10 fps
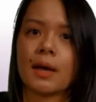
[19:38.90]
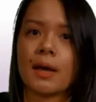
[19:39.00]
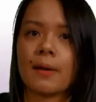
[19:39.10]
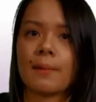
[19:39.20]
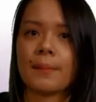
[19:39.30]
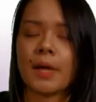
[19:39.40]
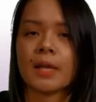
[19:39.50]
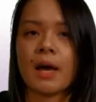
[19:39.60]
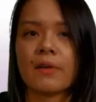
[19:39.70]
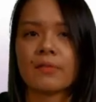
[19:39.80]
And
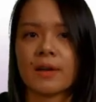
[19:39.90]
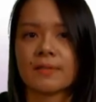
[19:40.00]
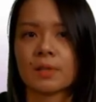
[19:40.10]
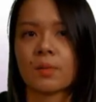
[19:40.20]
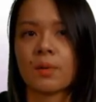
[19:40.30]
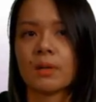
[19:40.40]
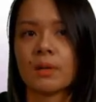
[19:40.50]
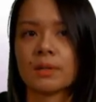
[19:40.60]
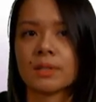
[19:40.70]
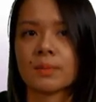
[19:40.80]
the half-lives are quite
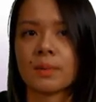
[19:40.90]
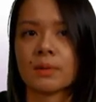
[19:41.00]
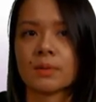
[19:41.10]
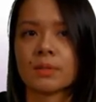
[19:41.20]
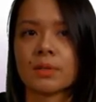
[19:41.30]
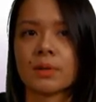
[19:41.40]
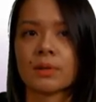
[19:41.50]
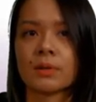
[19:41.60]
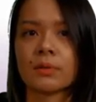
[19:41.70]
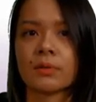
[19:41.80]
long as well.
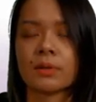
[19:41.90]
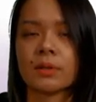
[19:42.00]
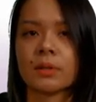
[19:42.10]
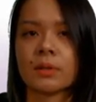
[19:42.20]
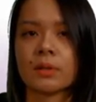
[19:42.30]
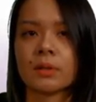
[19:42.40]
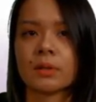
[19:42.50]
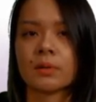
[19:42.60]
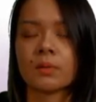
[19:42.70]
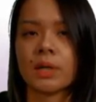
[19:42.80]
So
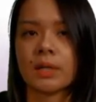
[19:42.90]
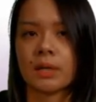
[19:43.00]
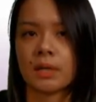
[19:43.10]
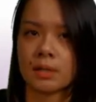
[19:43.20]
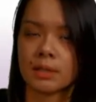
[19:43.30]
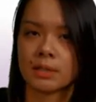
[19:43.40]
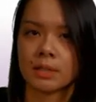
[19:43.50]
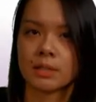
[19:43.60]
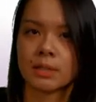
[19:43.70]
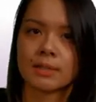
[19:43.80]
the weekly
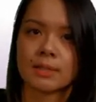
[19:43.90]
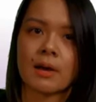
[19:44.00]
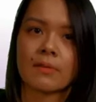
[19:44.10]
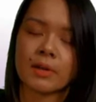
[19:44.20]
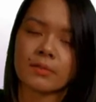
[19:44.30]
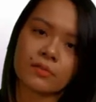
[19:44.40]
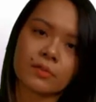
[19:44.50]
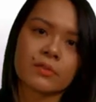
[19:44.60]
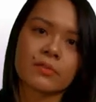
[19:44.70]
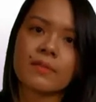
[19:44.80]
injection has a half-life of 3
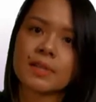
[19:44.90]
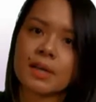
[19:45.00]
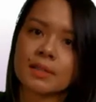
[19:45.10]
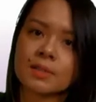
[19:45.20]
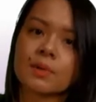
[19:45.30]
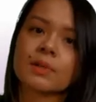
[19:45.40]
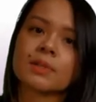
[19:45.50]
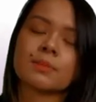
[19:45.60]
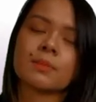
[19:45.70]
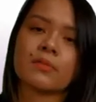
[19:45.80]
to 5 days, whereas
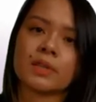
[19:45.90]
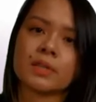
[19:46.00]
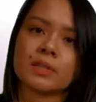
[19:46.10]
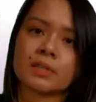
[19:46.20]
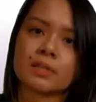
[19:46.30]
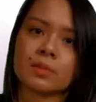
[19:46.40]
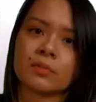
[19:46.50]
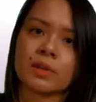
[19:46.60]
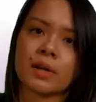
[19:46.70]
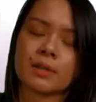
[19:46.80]
the monthly injection of
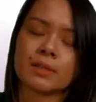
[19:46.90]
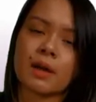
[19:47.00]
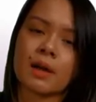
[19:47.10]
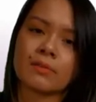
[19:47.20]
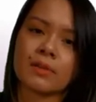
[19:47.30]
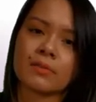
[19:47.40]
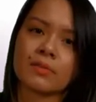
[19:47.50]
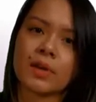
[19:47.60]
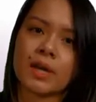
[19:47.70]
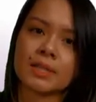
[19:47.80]
Buvidal has a half-life of
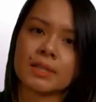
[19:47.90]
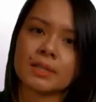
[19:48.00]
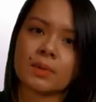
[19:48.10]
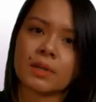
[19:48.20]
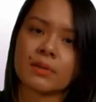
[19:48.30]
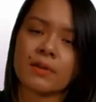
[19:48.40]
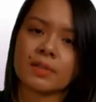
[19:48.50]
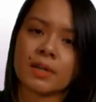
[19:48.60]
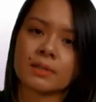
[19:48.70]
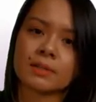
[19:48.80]
19 to 25
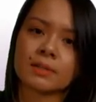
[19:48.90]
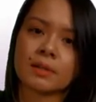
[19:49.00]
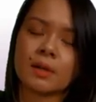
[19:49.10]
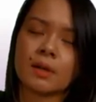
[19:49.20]
days.